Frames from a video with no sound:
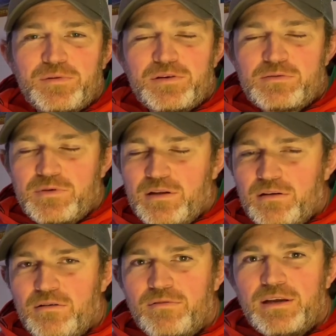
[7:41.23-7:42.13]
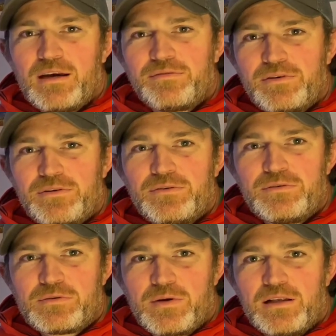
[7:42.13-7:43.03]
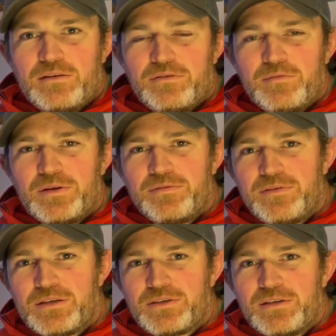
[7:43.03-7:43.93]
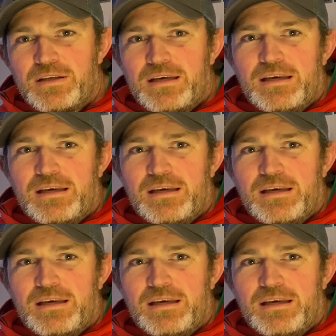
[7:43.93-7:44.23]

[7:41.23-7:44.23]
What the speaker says: because we had a lovely afternoon as well, doing a bit of fishing